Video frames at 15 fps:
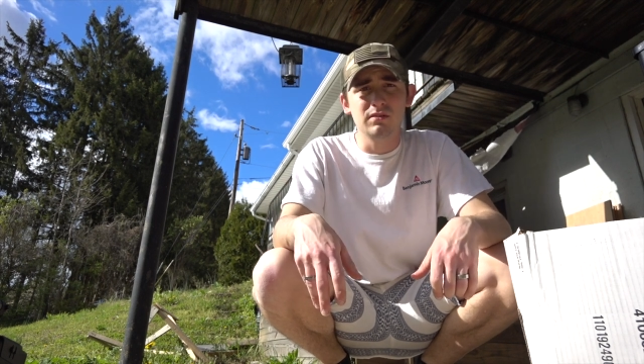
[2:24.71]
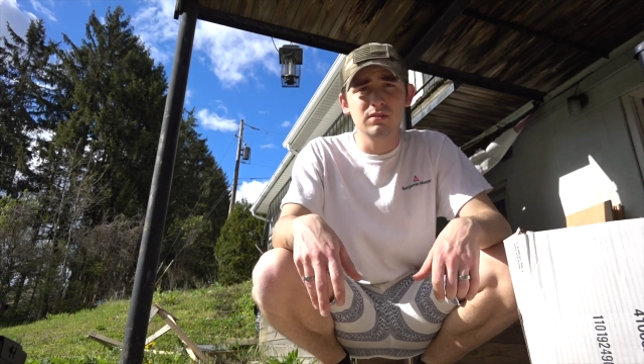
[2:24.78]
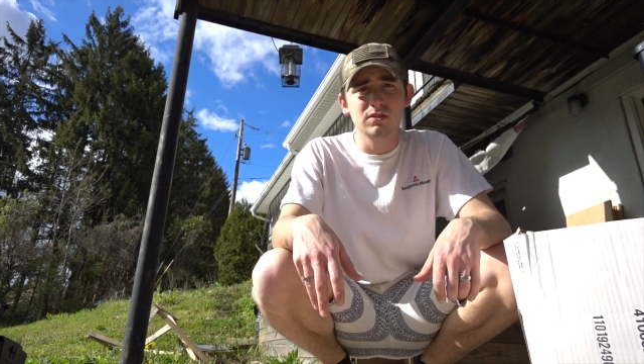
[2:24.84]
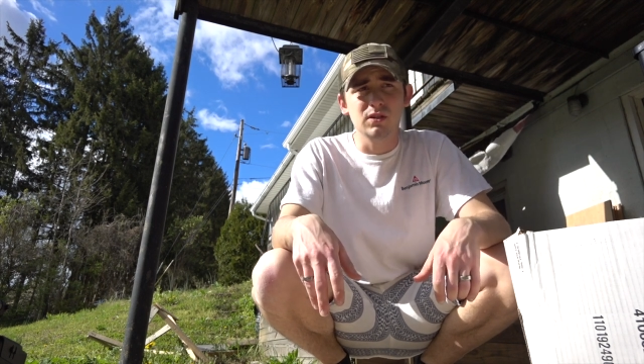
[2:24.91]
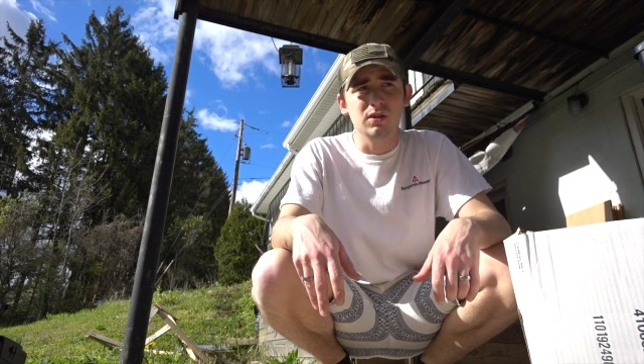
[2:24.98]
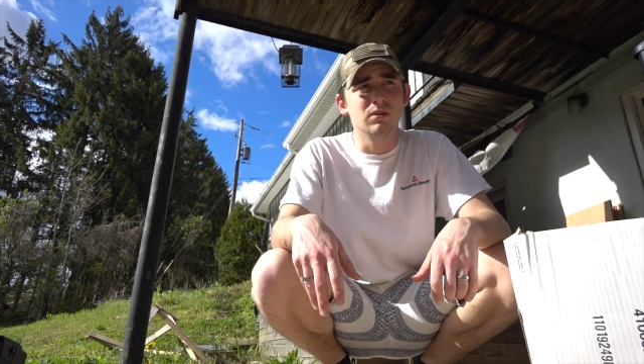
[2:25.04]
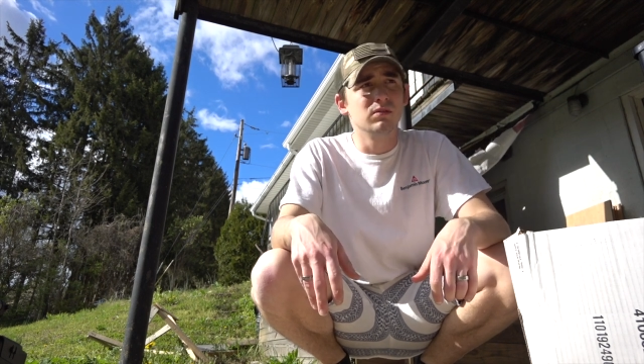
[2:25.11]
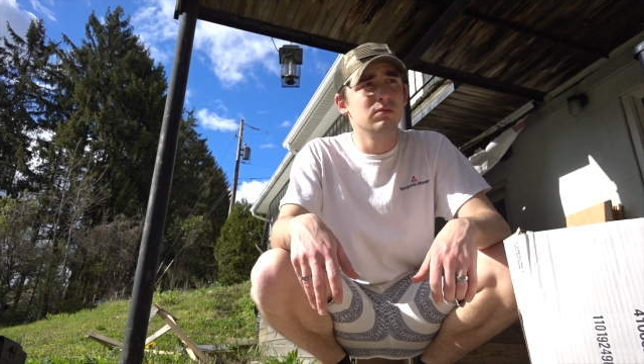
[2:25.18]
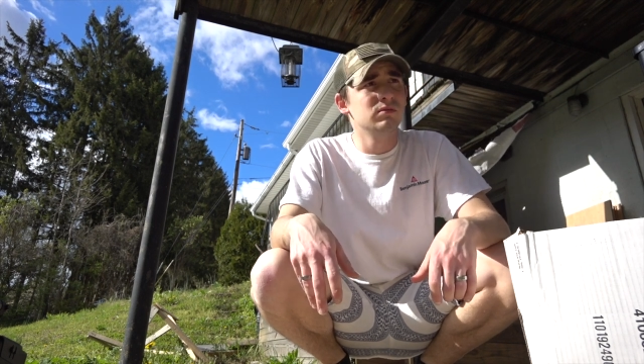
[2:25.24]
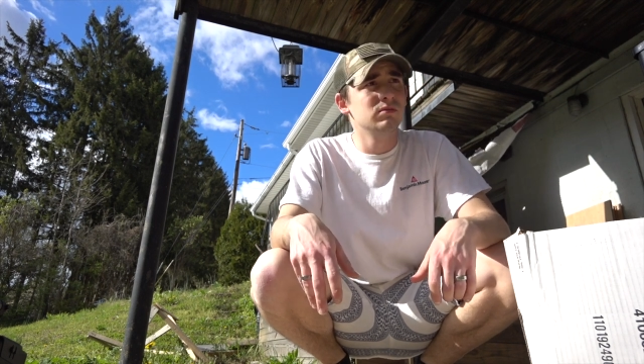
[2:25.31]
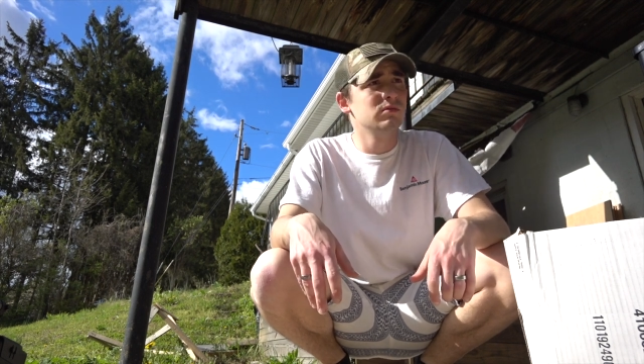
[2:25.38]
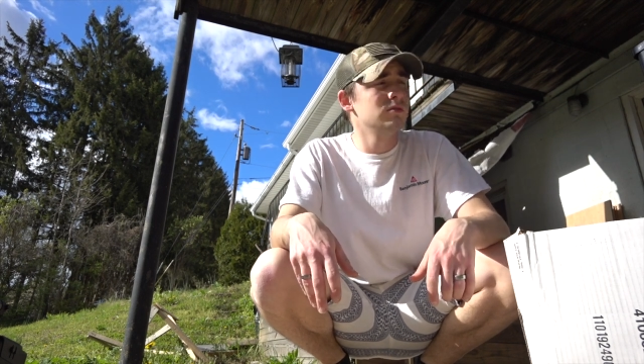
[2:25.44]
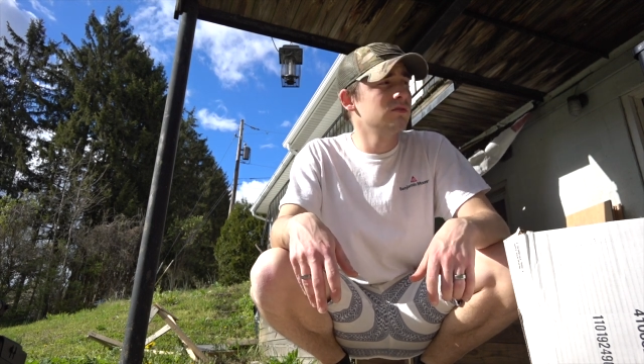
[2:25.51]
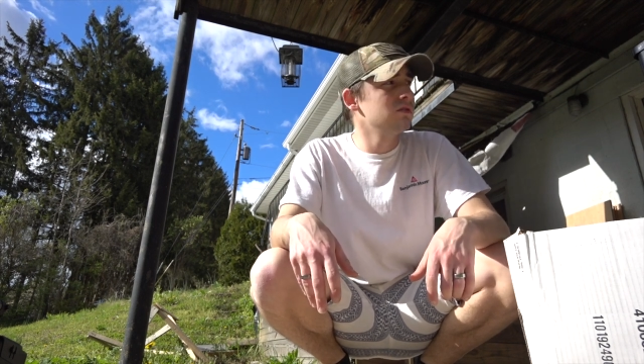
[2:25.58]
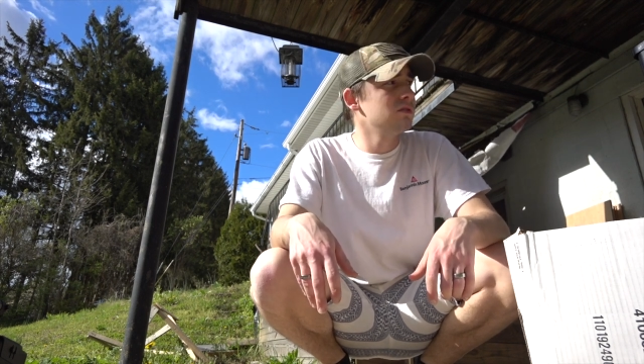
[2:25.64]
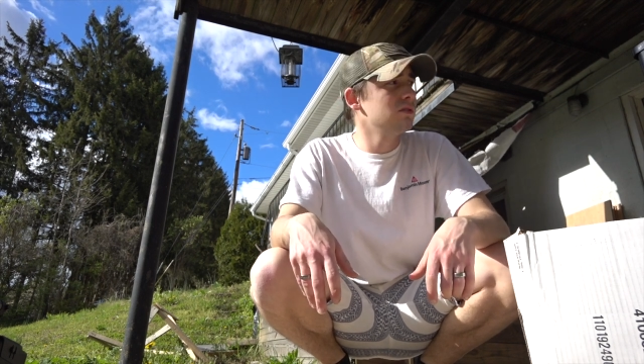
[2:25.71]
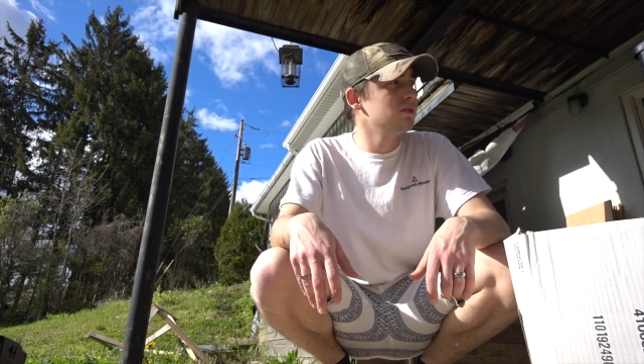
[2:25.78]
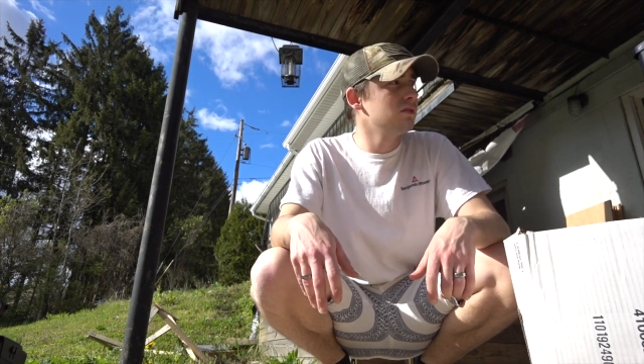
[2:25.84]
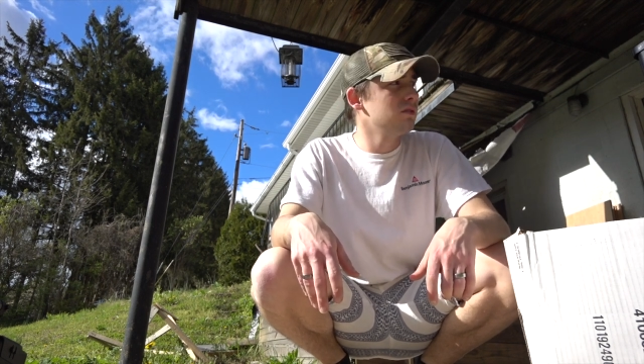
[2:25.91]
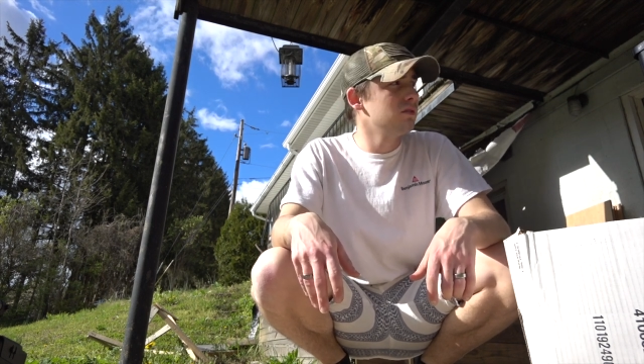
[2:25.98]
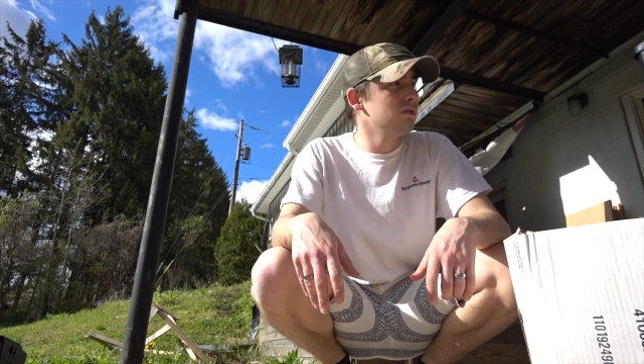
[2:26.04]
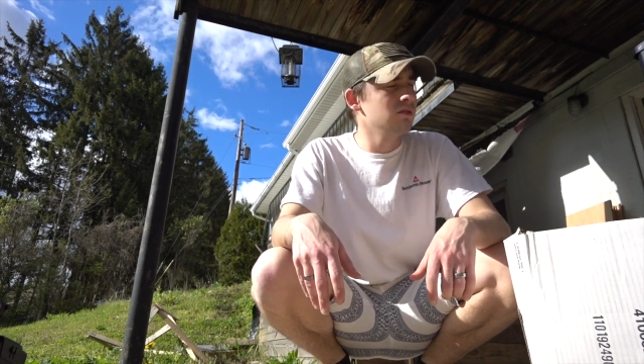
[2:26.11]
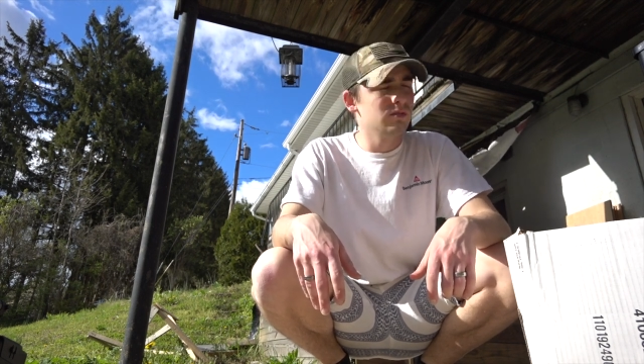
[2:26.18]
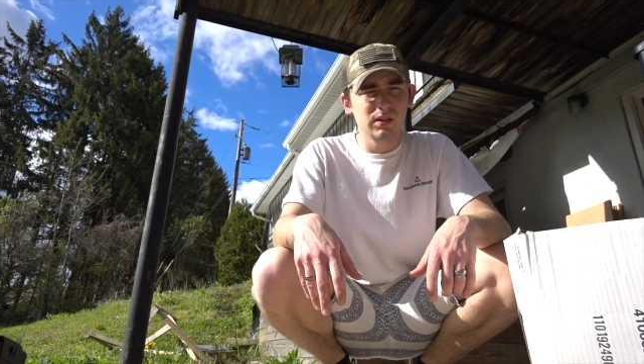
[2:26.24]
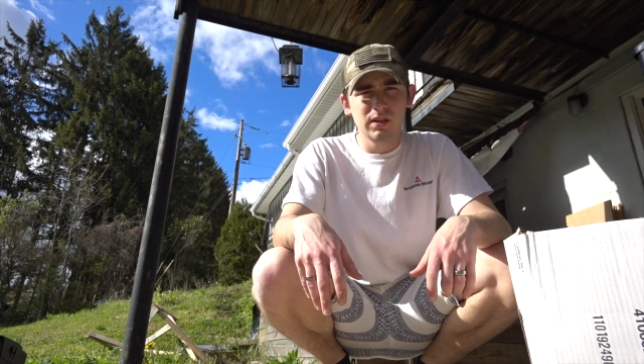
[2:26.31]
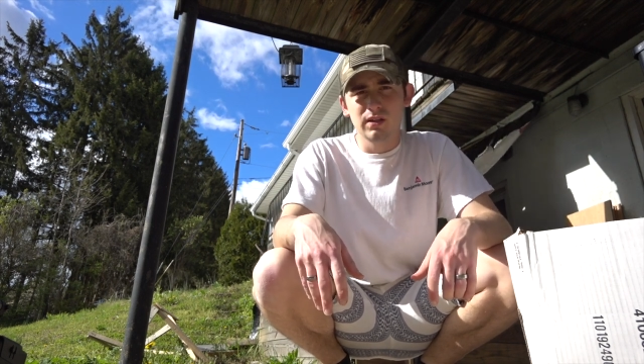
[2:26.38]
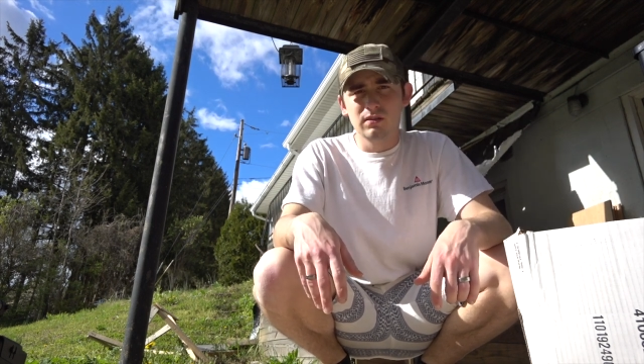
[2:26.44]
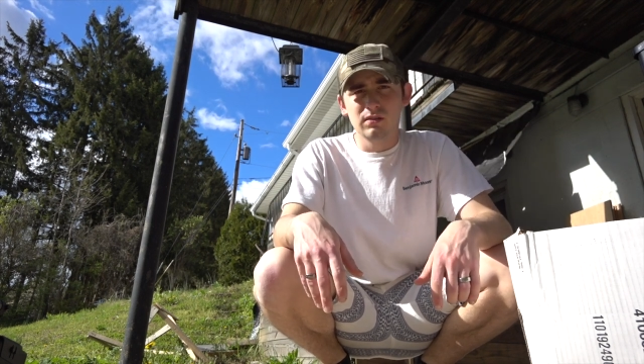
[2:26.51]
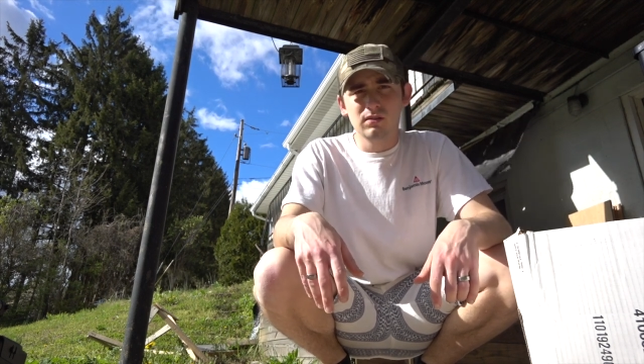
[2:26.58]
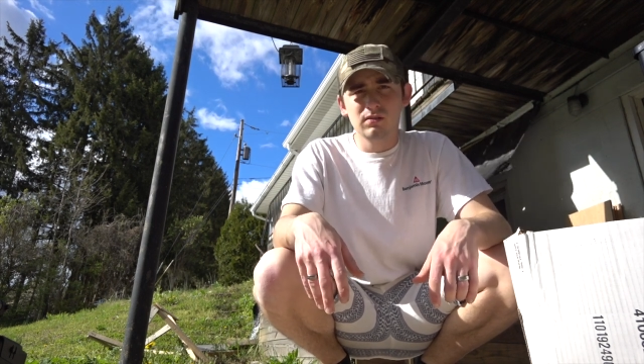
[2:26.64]
So,
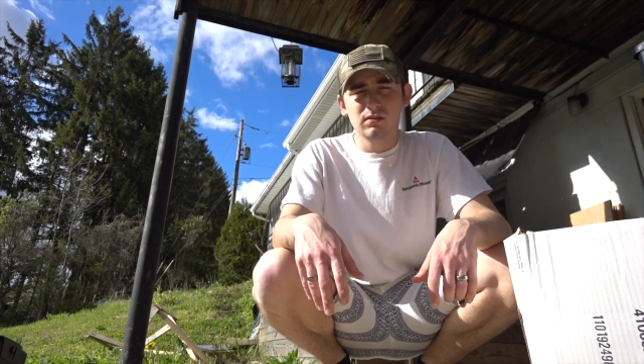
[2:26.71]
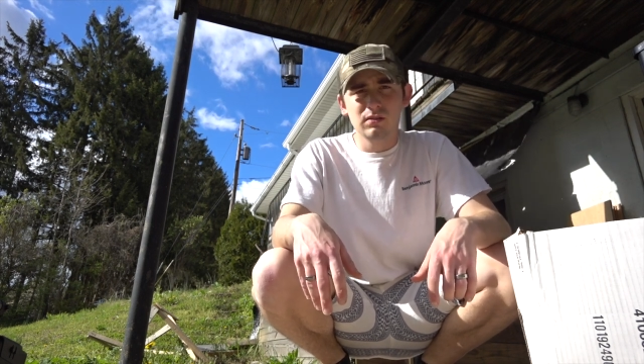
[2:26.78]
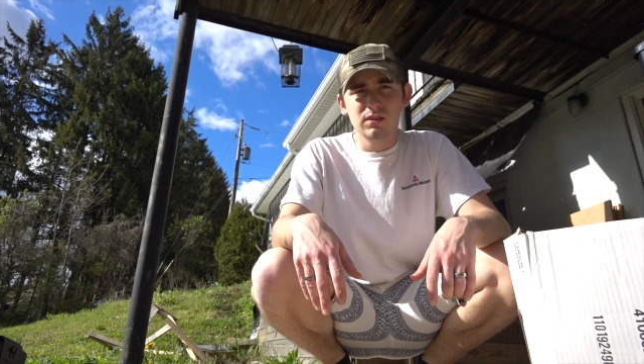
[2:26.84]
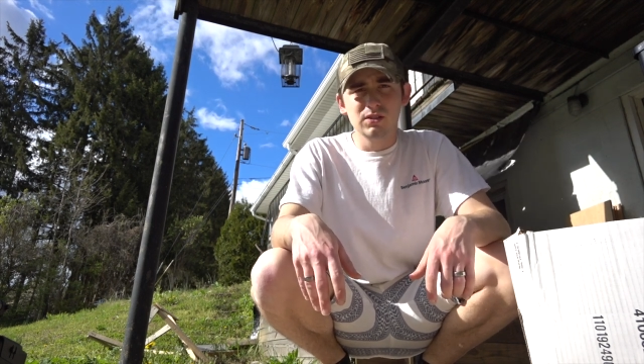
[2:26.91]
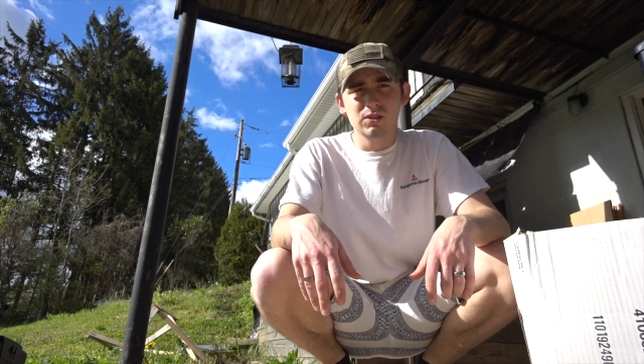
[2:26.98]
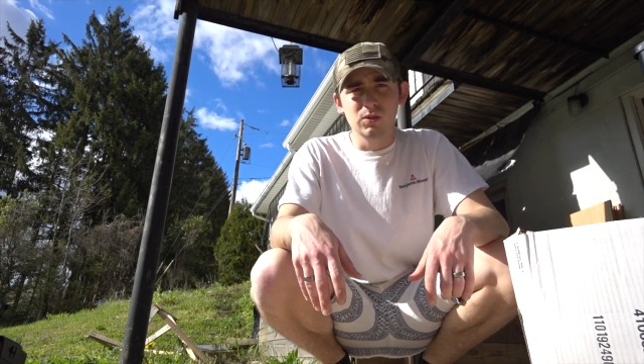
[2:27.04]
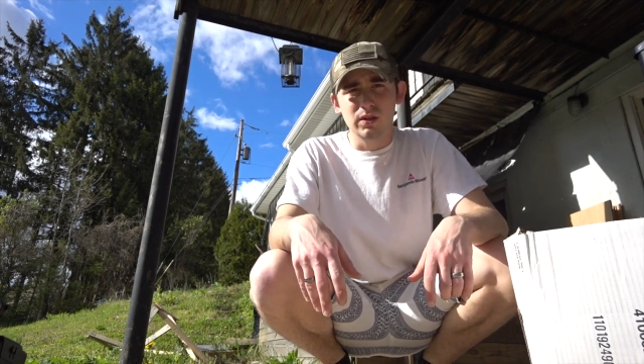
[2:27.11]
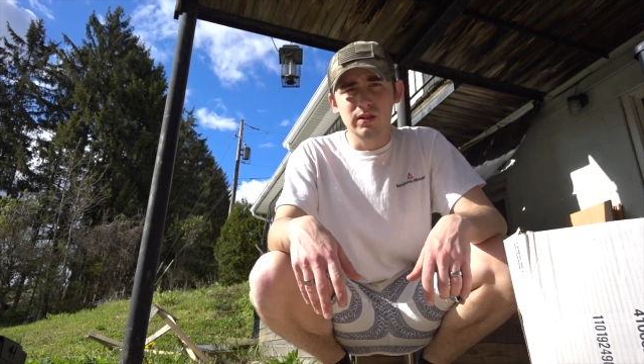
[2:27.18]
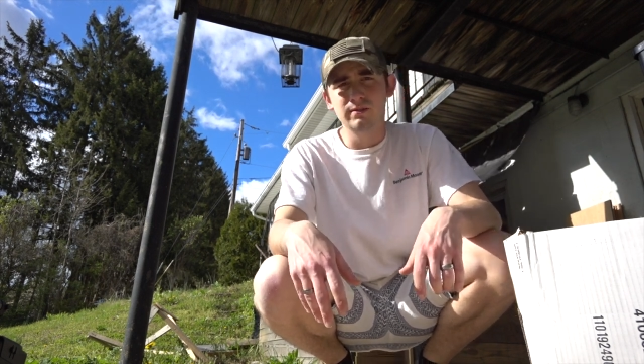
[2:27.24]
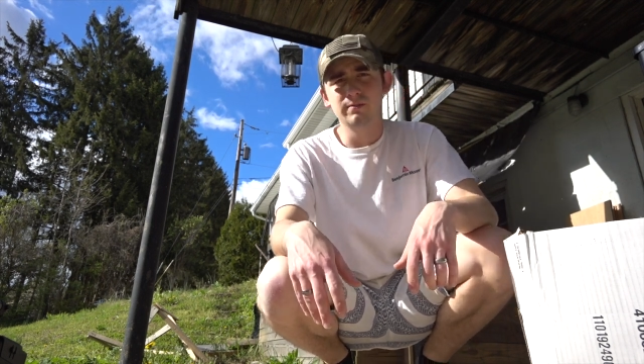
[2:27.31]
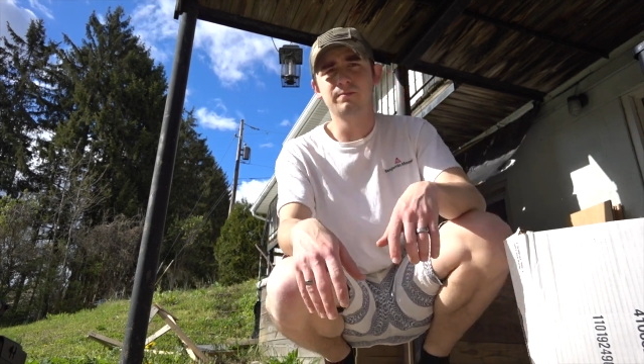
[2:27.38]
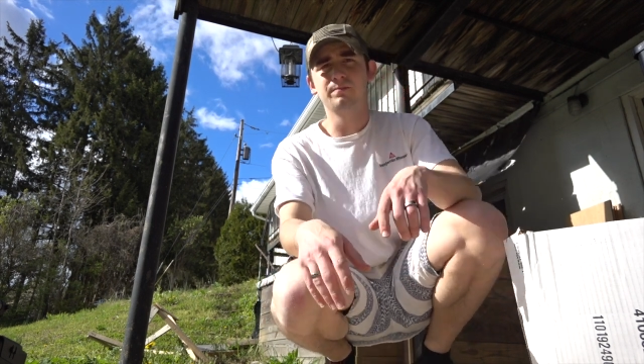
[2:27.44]
yeah, let's do it.